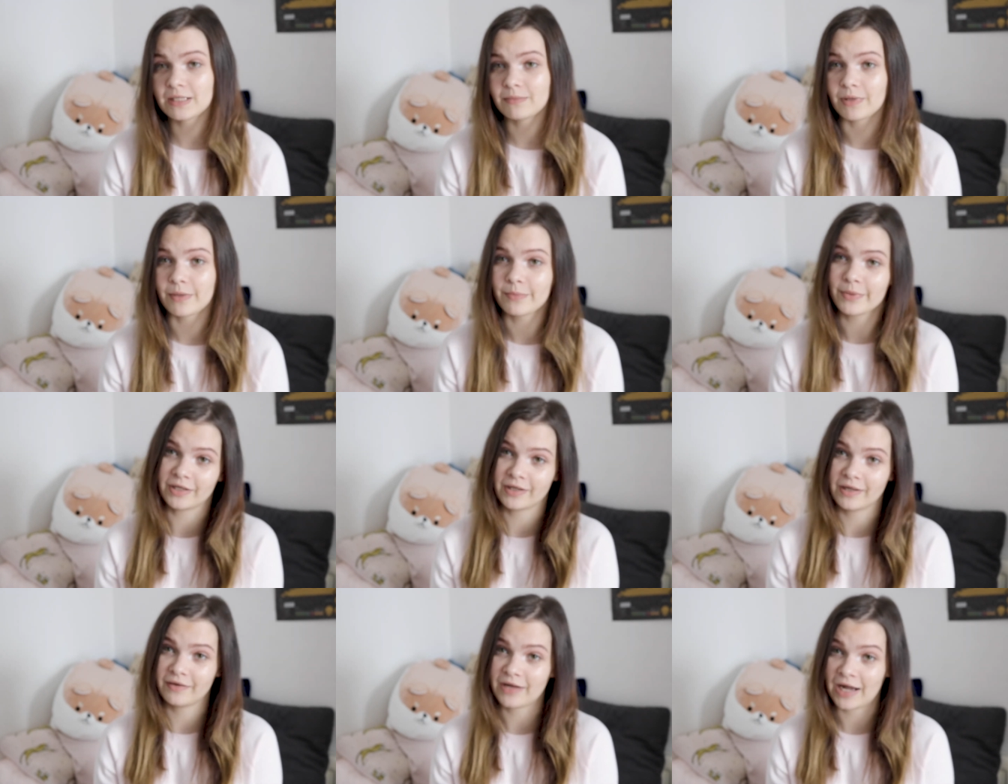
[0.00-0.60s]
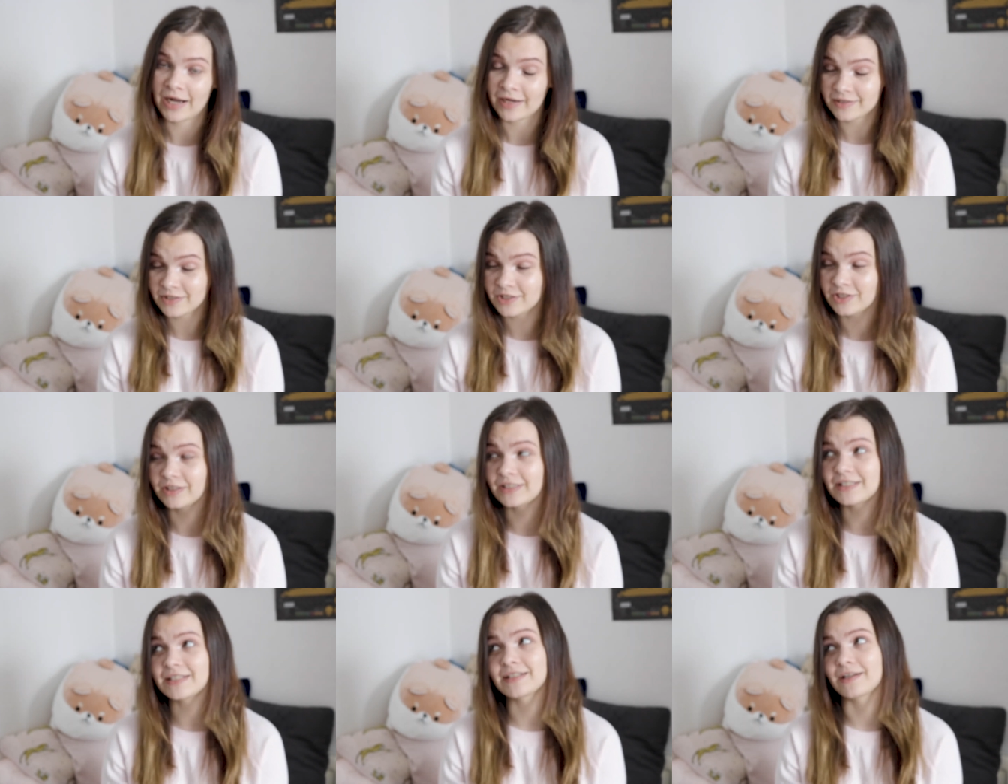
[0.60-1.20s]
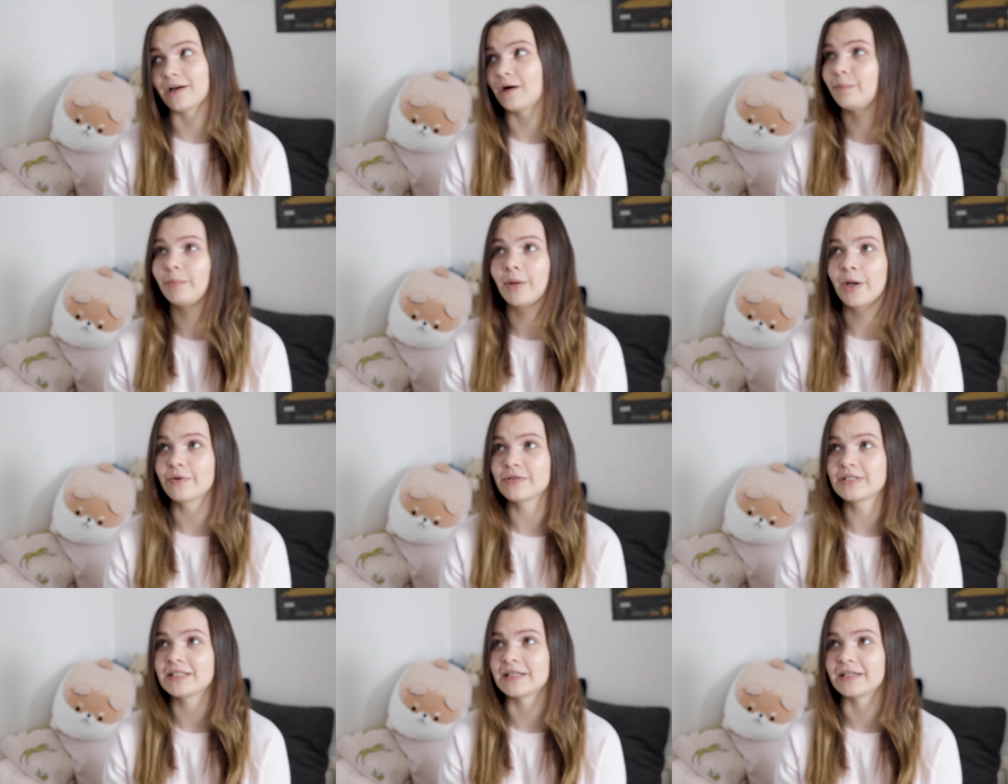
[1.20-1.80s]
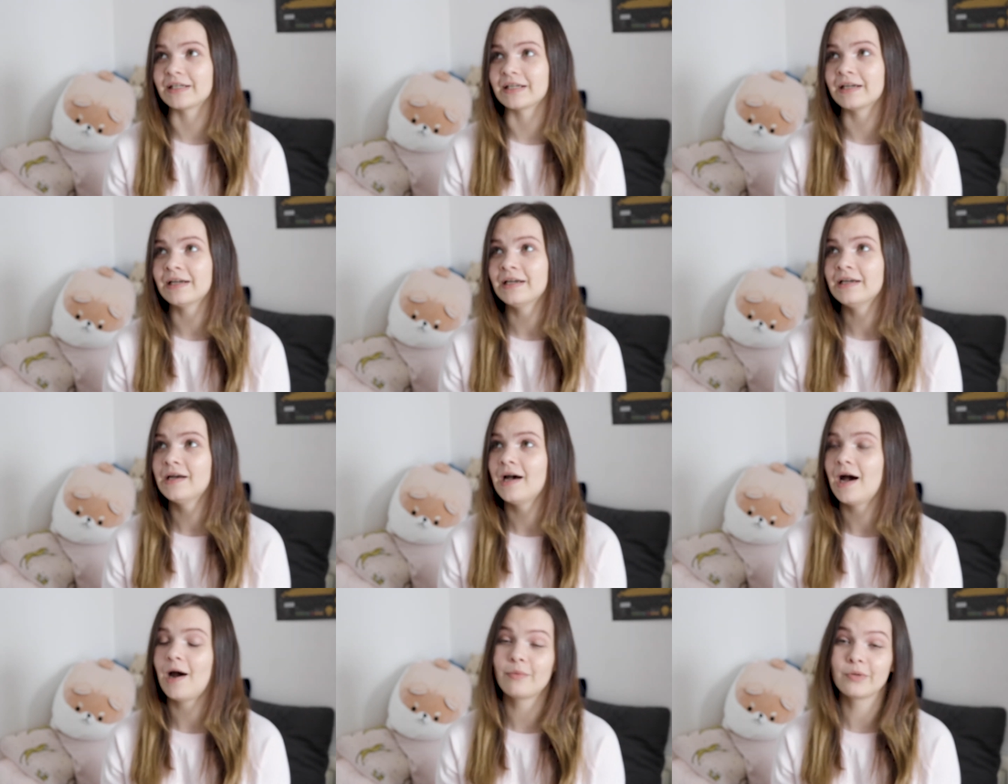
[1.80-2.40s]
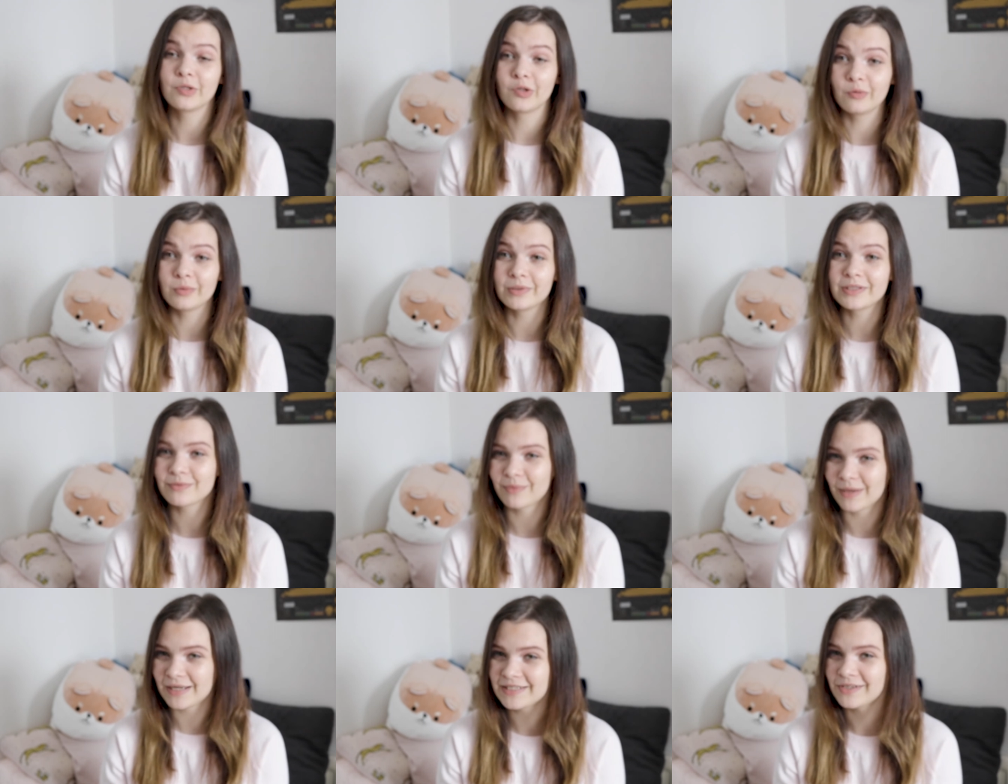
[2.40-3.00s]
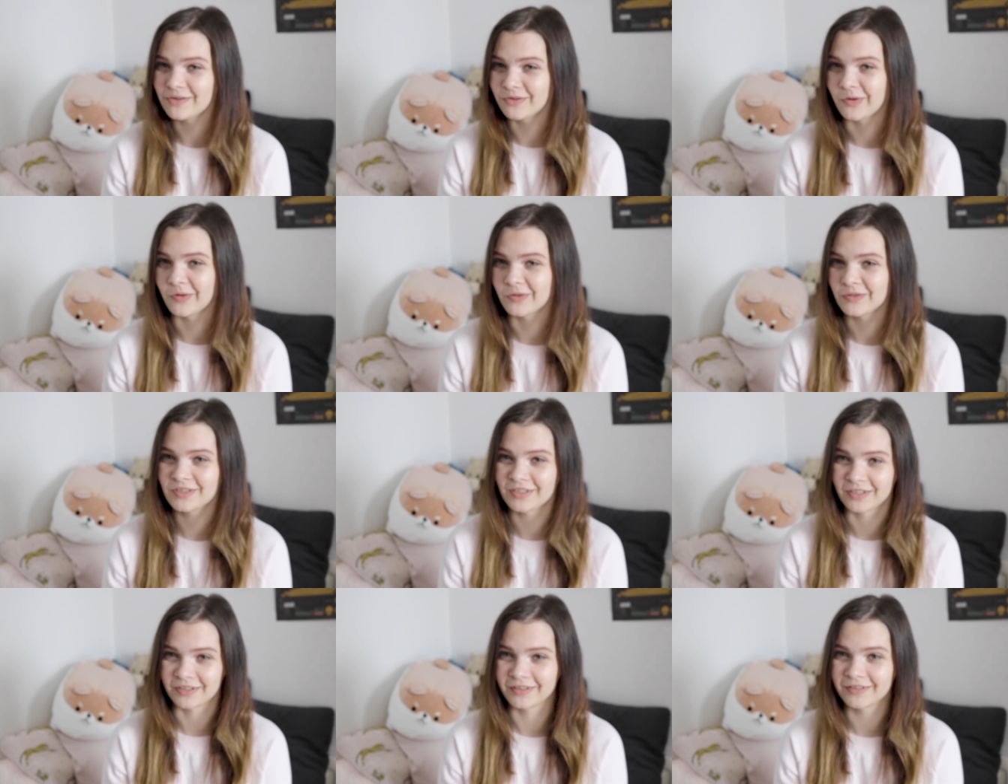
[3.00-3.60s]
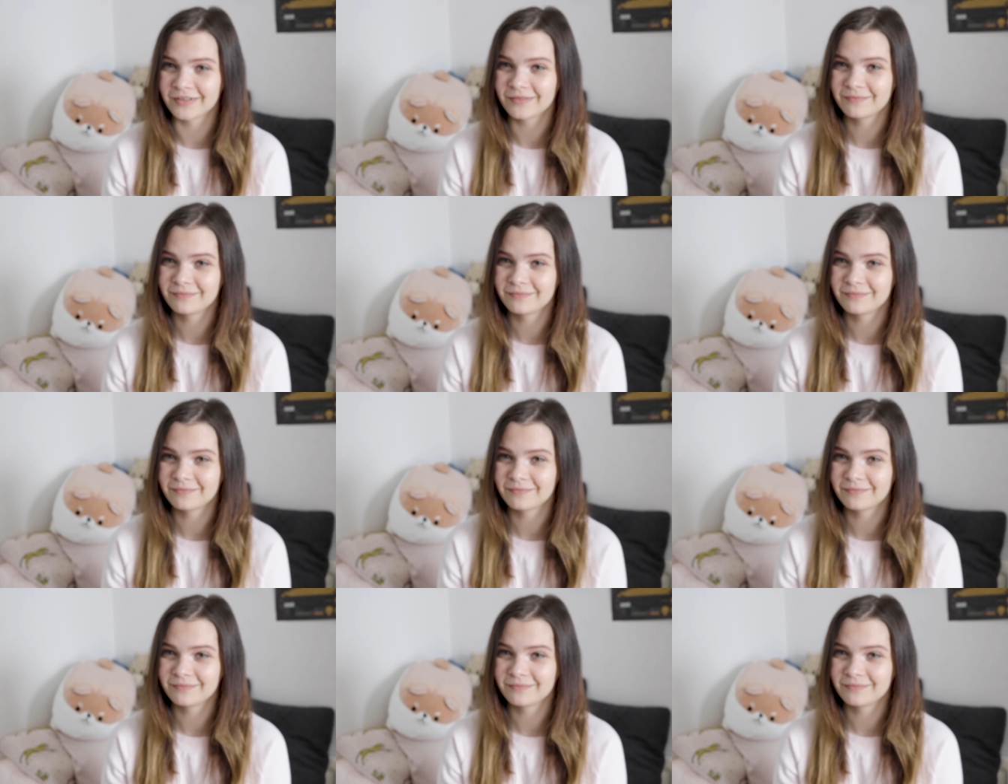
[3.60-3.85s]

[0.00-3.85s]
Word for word: Maybe I'll actually start posting how an old twenty year old should.